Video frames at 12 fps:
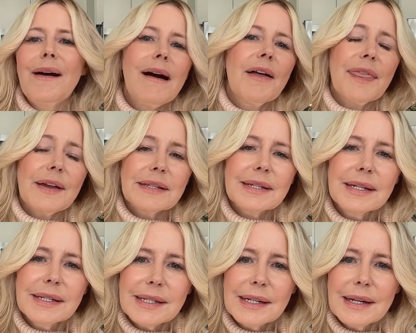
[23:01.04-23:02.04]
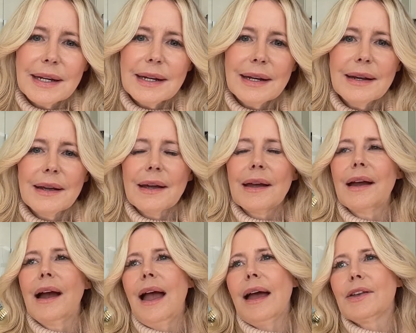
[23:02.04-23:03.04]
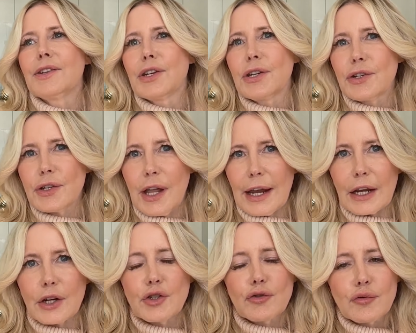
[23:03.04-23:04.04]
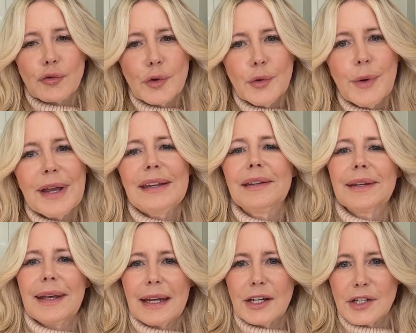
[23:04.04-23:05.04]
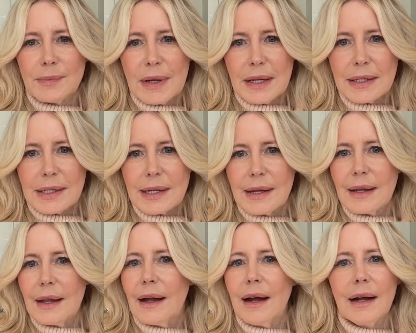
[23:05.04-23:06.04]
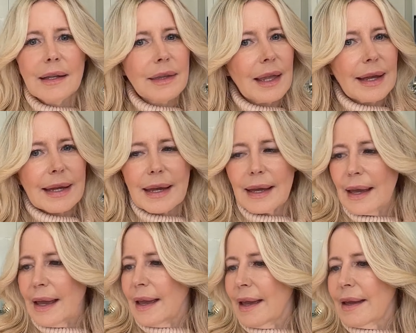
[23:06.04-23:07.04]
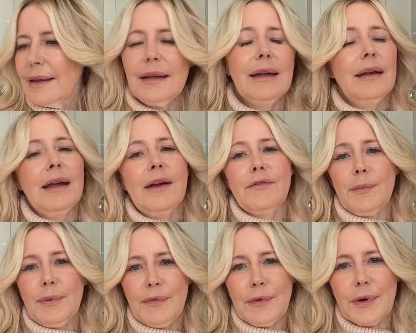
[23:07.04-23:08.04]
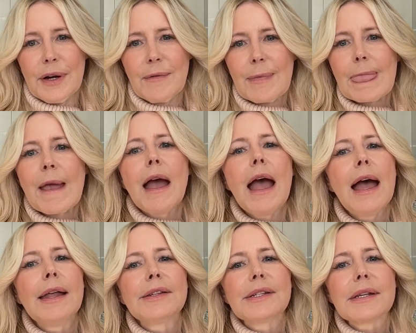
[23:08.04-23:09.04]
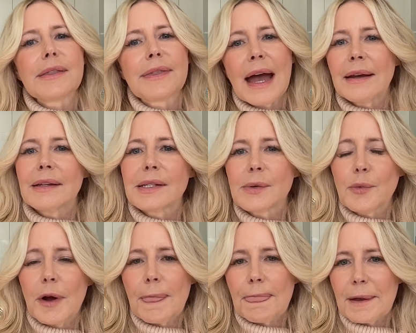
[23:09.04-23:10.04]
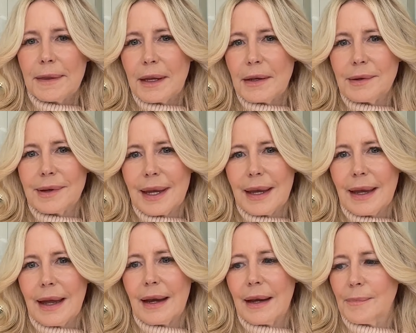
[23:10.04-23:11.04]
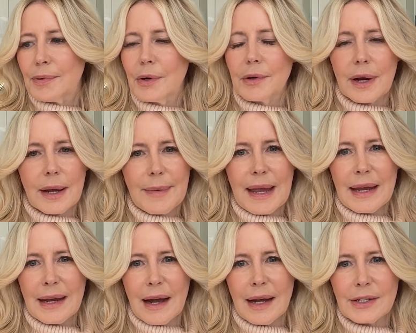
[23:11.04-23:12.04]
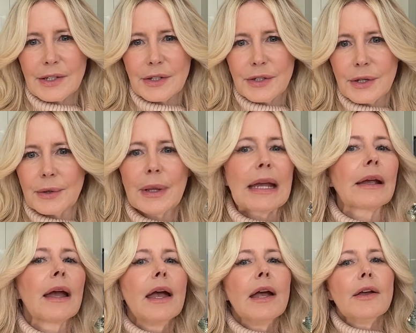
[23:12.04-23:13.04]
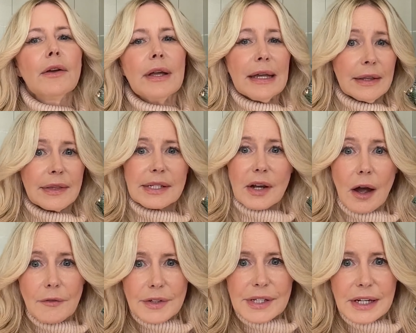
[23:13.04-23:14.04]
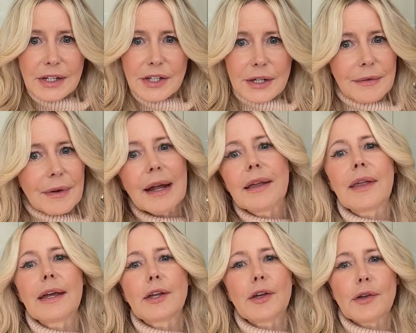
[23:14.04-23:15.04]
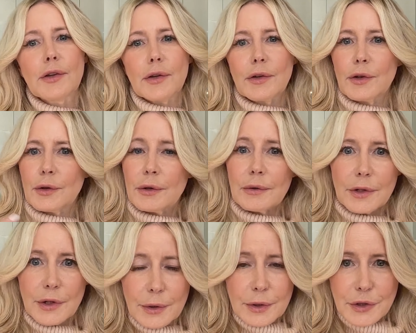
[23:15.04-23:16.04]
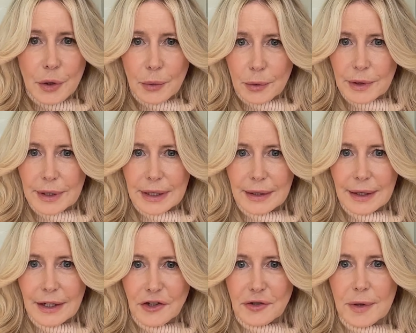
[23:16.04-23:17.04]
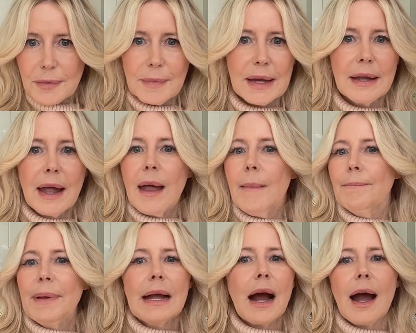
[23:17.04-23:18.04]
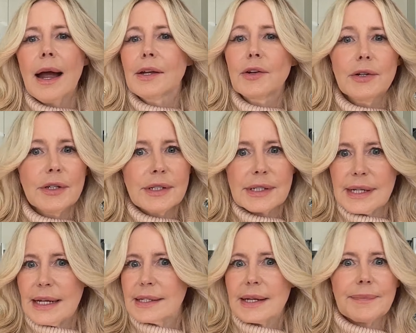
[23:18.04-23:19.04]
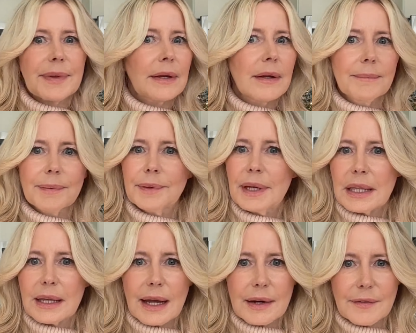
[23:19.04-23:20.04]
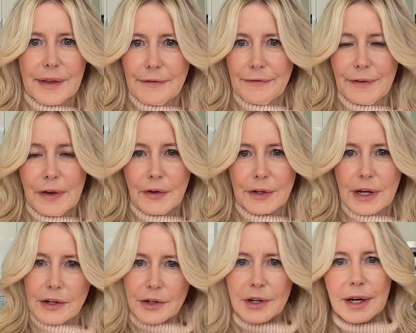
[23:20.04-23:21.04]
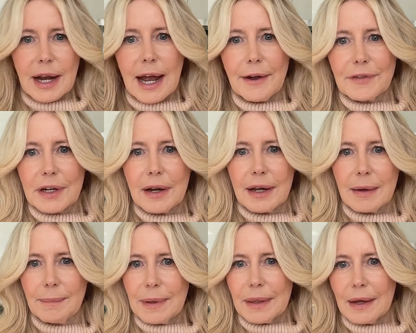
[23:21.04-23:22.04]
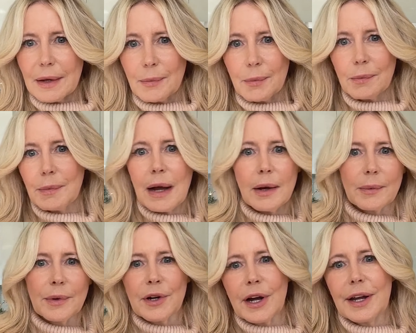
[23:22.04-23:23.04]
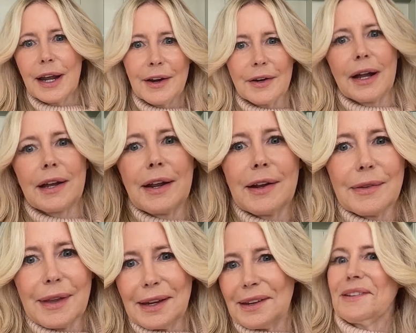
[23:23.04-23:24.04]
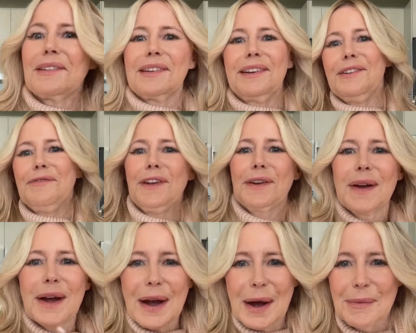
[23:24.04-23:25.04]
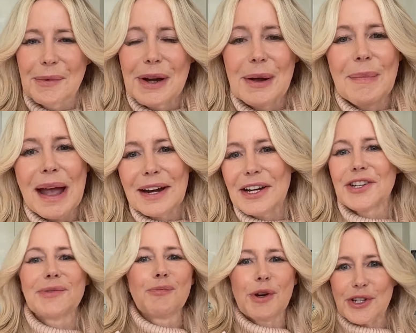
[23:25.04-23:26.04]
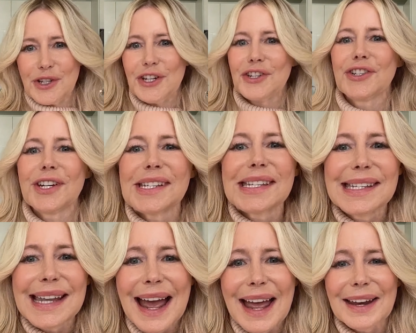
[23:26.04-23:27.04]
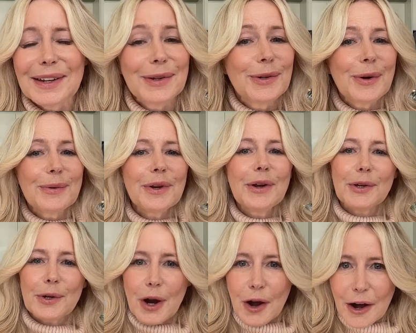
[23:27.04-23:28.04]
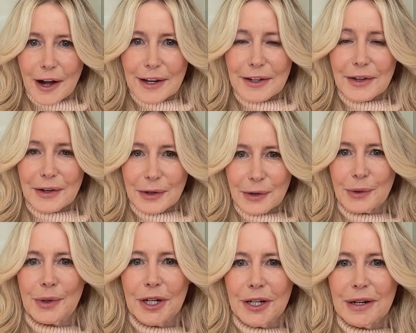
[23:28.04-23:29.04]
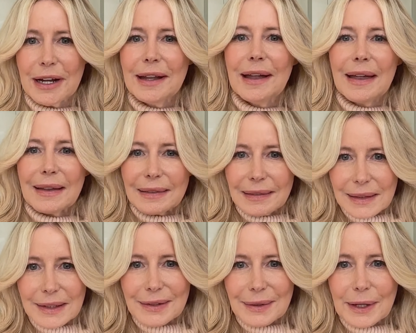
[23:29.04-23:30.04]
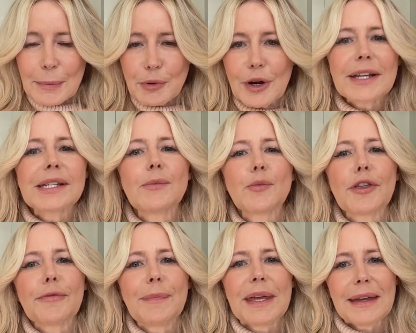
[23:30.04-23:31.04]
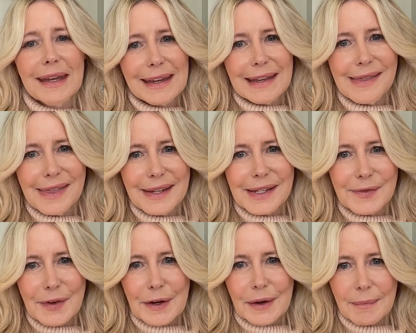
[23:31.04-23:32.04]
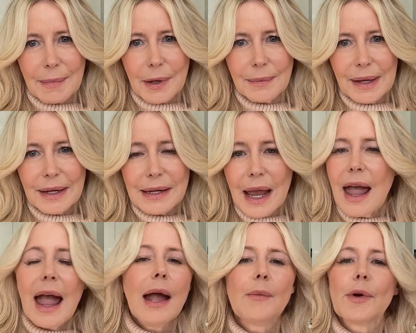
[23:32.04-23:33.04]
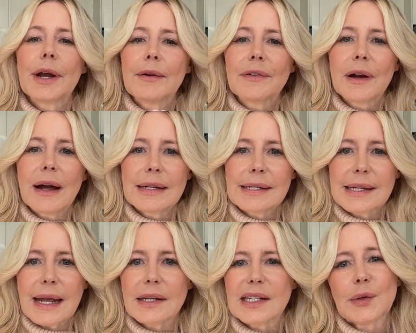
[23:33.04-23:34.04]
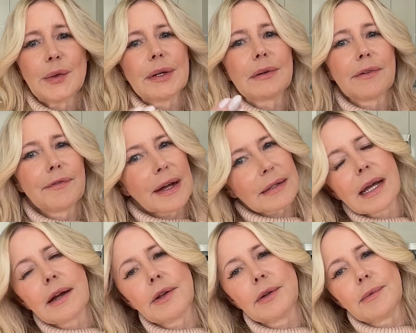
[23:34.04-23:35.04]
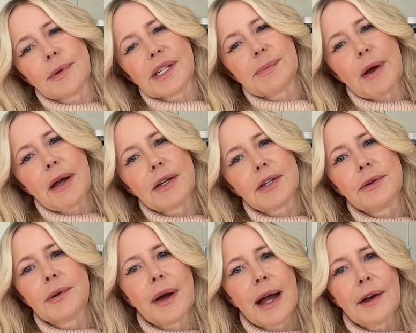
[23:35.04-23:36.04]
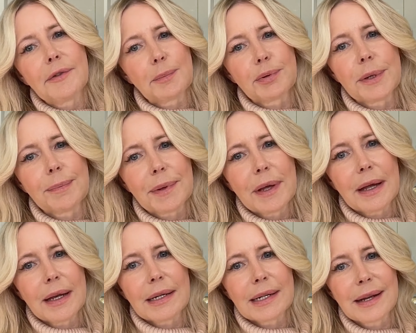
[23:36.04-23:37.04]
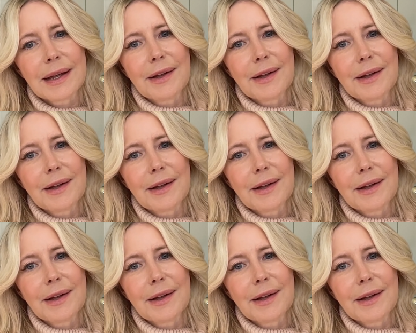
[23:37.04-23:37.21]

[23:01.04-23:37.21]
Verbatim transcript: authenticity, and like true engagement unlike ever before. And that is the one thing that you can't program AI to do. Like in this conversation, right? Like you're you're totally engaged with me. I could say something completely out of left field and you're going to have to kind of be like, "Wow, we're on air. I got to like, you know, figure out how I'm going to manage what she just said." You don't know. You're on your literally present with me in this very moment. And whatever I say is going to affect how you respond. You don't have a pre planned